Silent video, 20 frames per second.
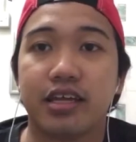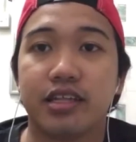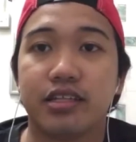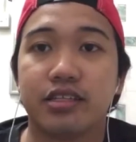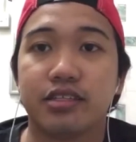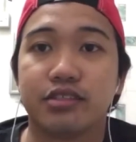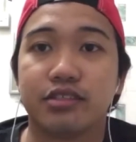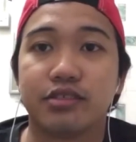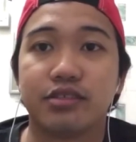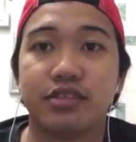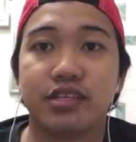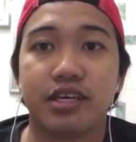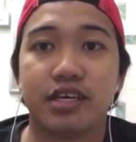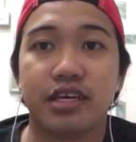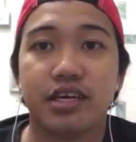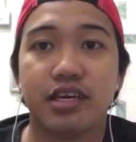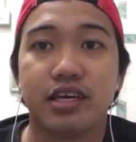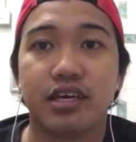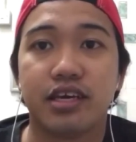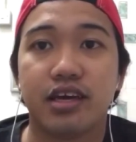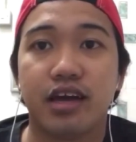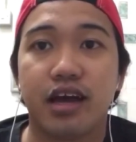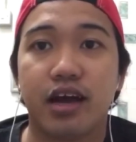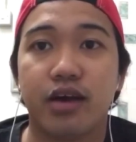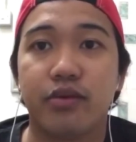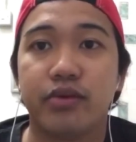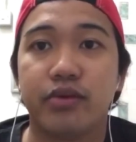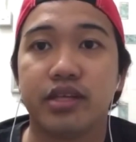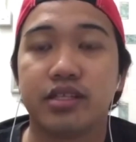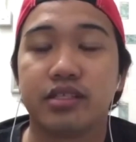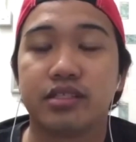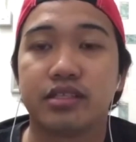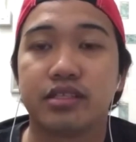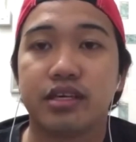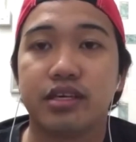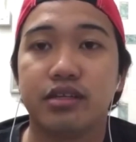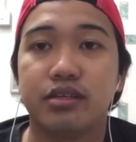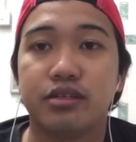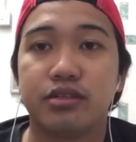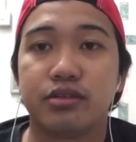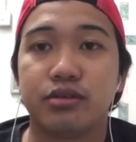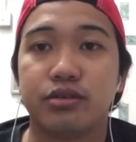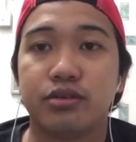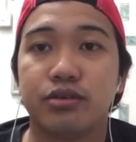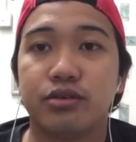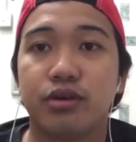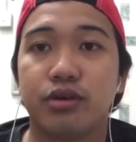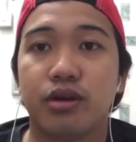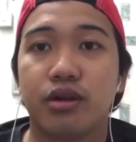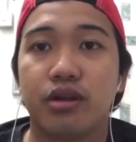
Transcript: Today, I will tell to you all